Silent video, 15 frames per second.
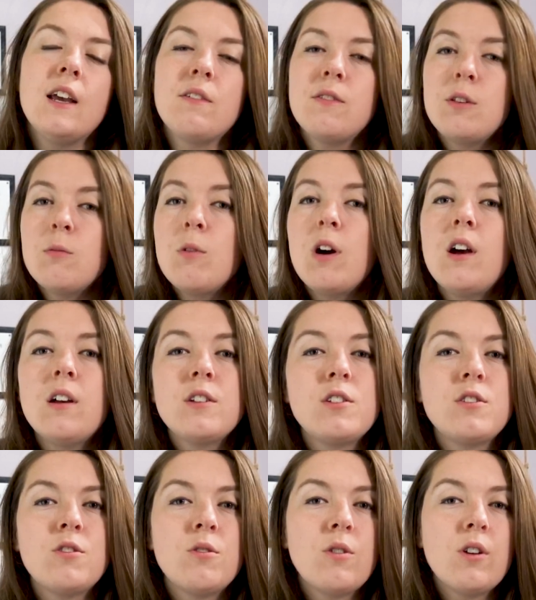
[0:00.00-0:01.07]
If you want a
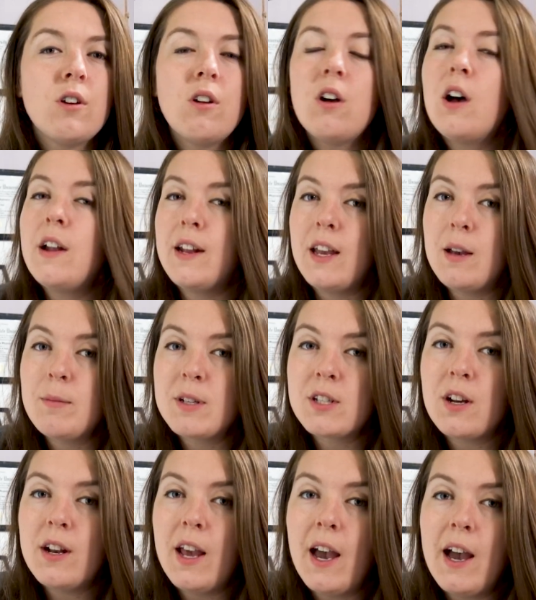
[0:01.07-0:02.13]
tutorial on
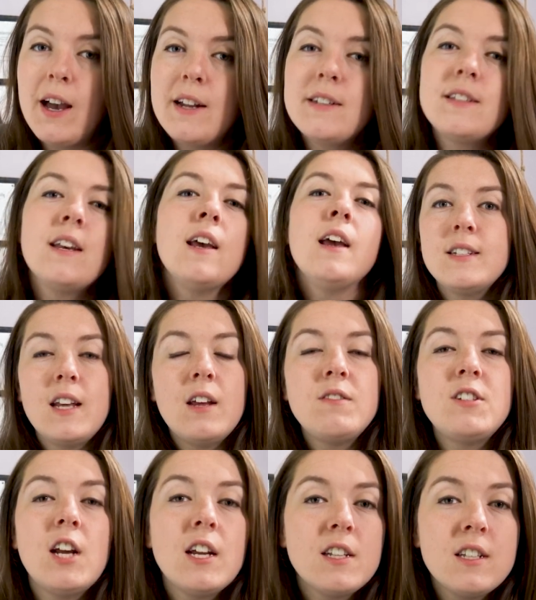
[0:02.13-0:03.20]
Amazon ads, Dave
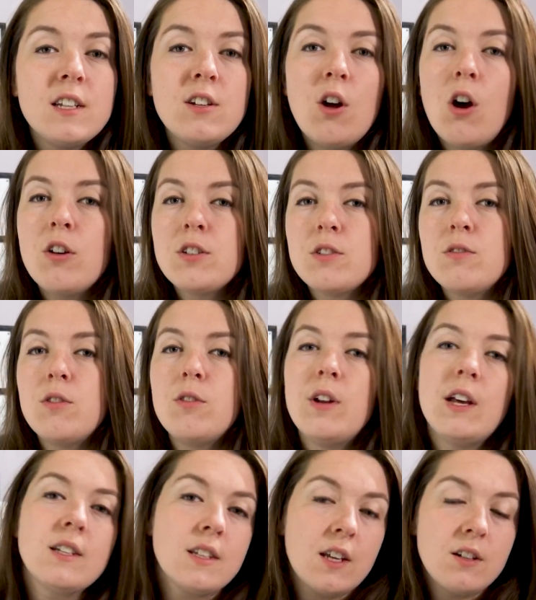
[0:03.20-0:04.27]
Chesnan, also known
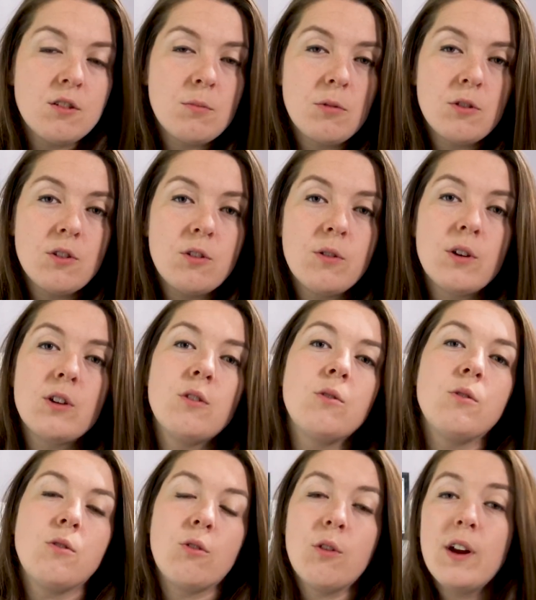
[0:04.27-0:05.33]
as Kindlepreneur,
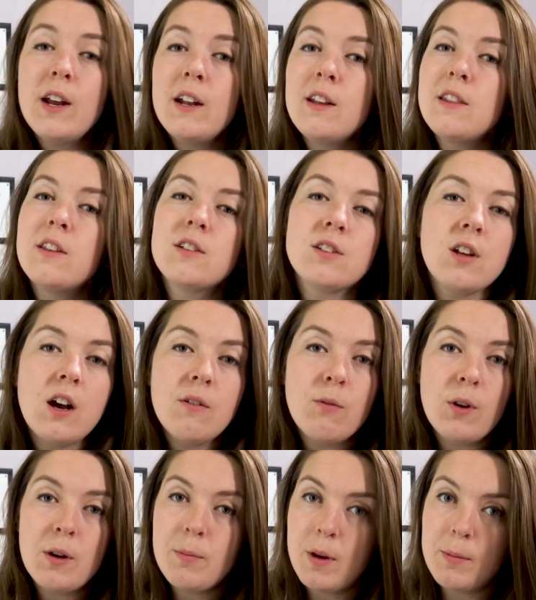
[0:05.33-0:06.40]
who created the
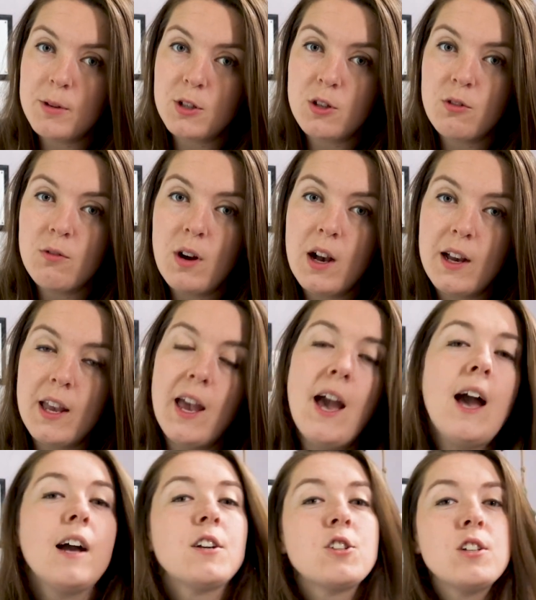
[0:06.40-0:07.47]
software Publisher Rocket,
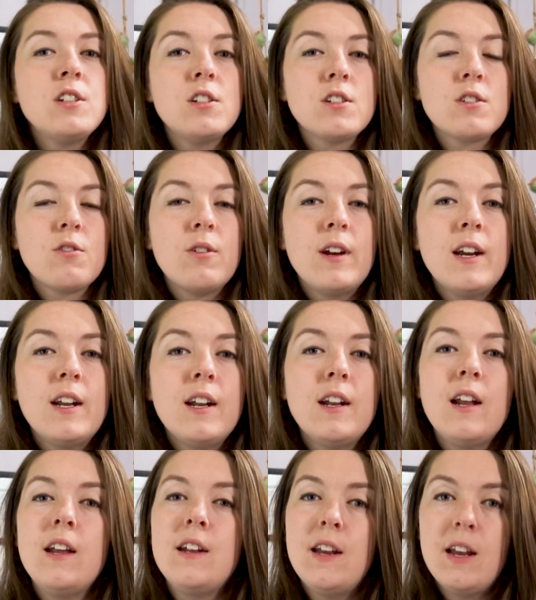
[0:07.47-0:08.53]
actually just created an